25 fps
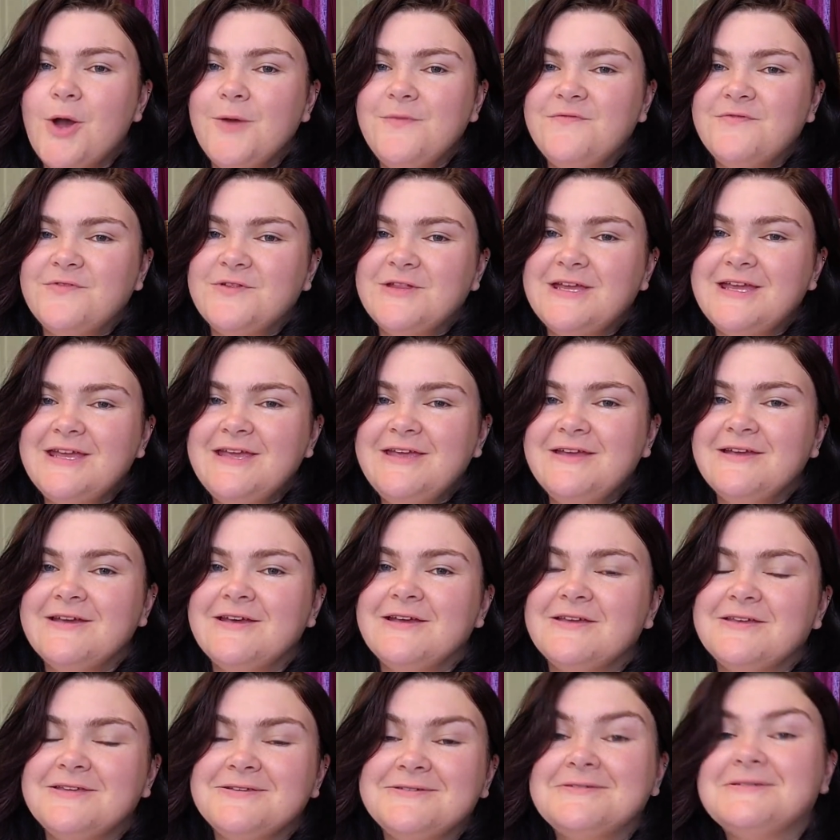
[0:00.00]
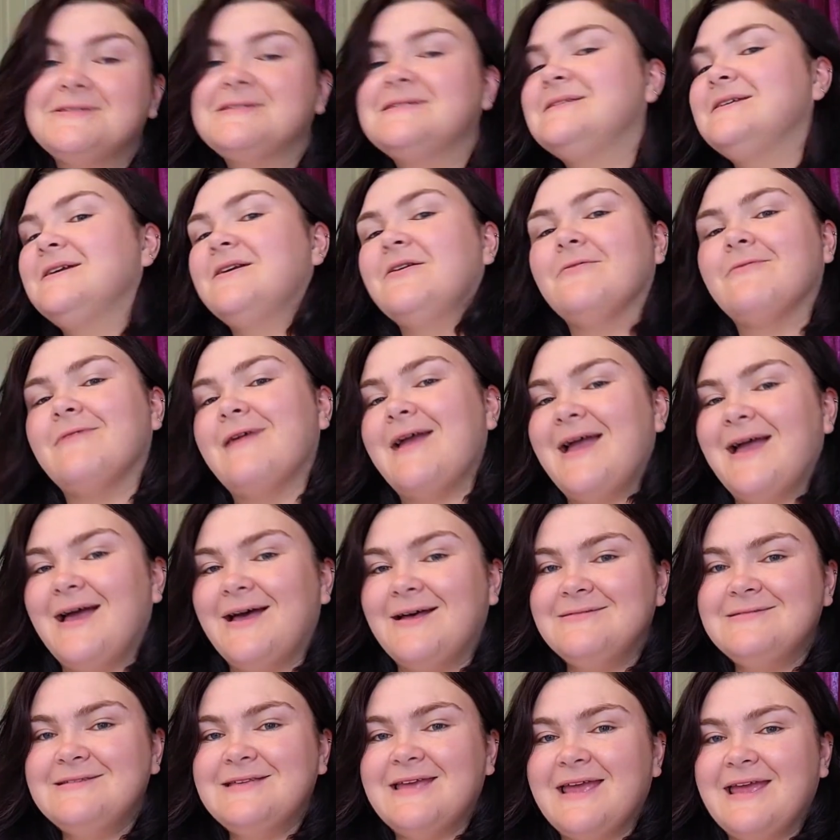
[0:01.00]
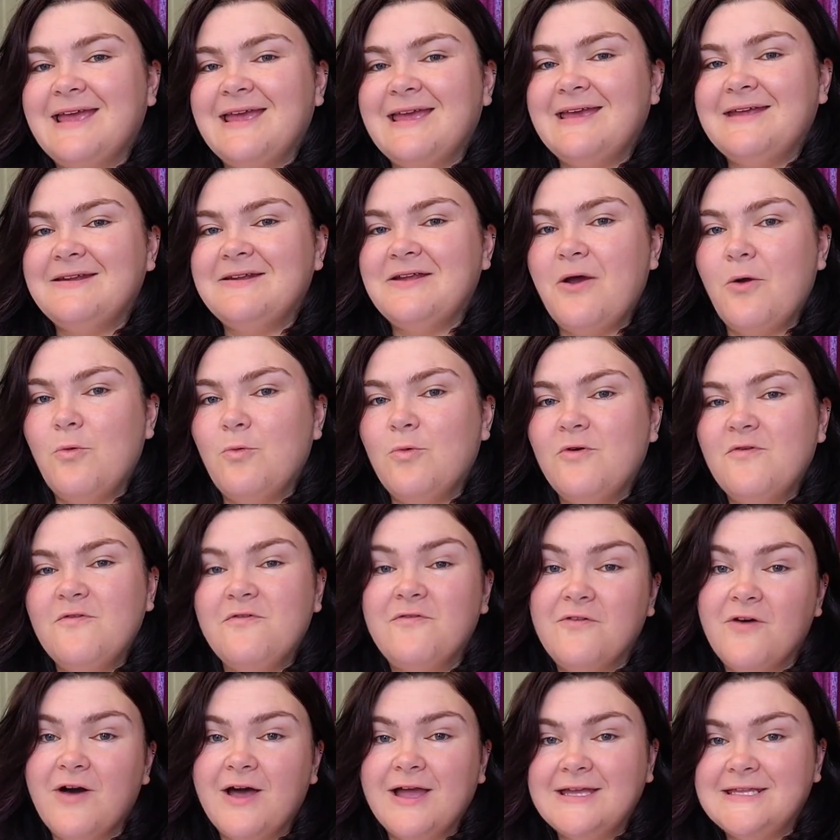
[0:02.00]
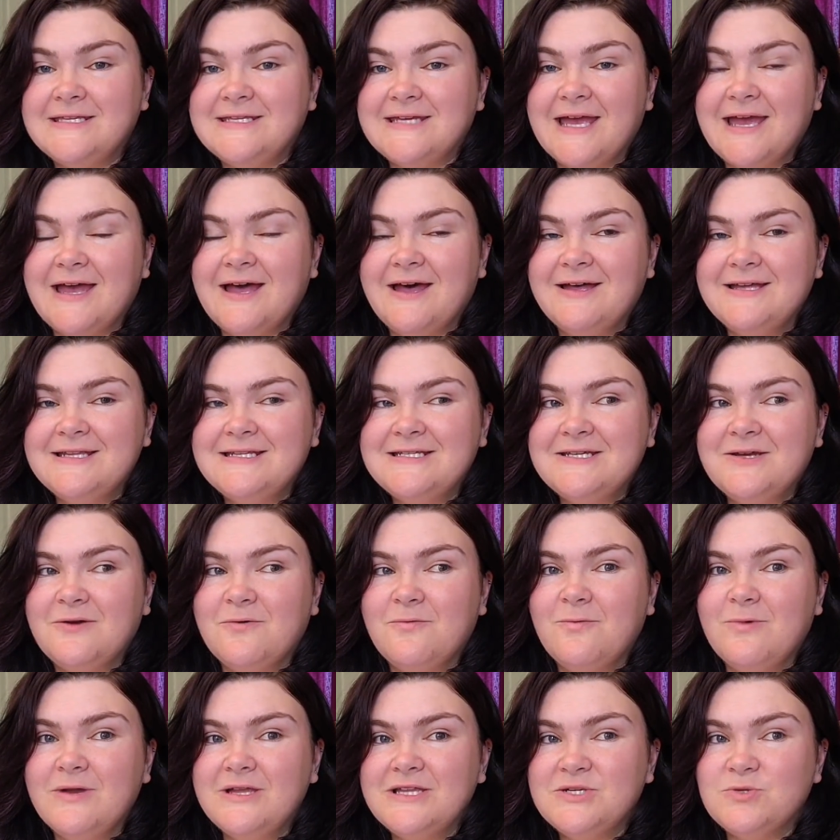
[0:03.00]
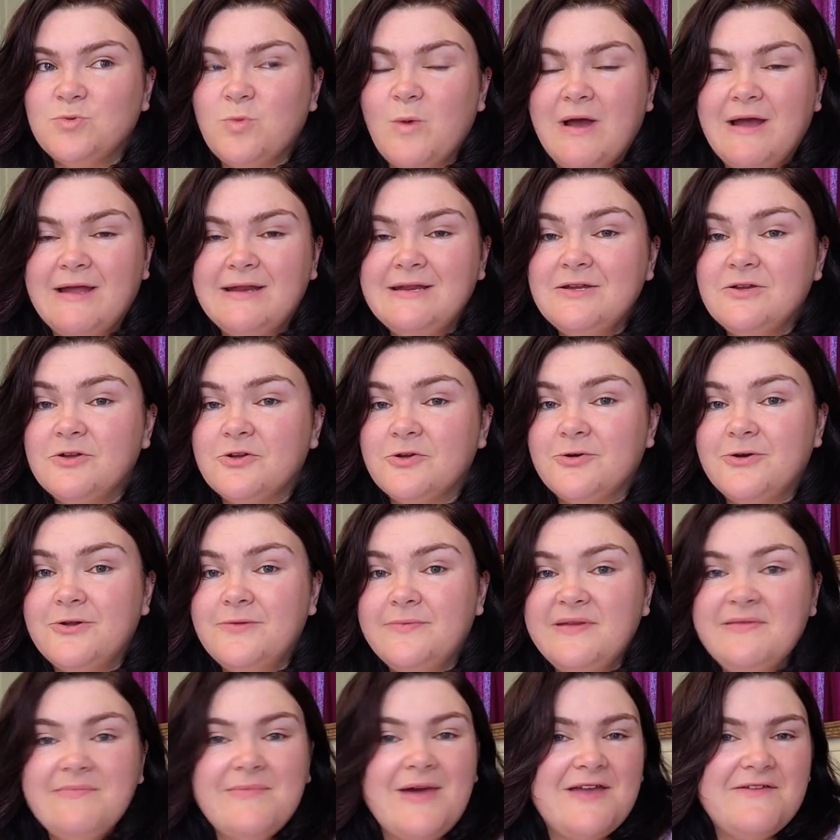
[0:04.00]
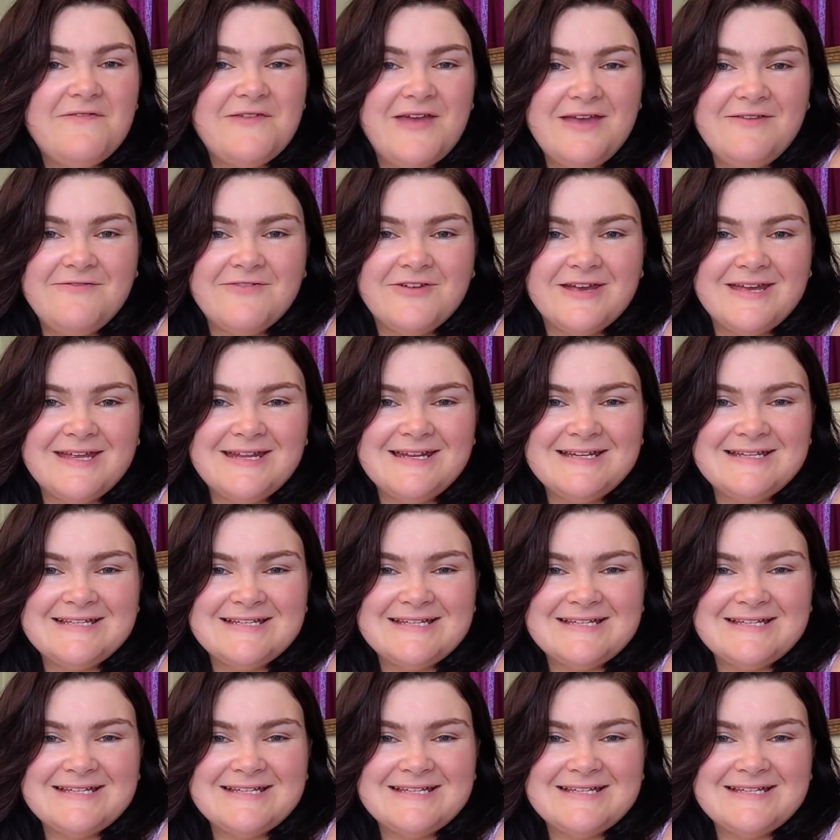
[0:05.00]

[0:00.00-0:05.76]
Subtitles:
Hopefully you'll stick around and we'll find out which one could be my favorite.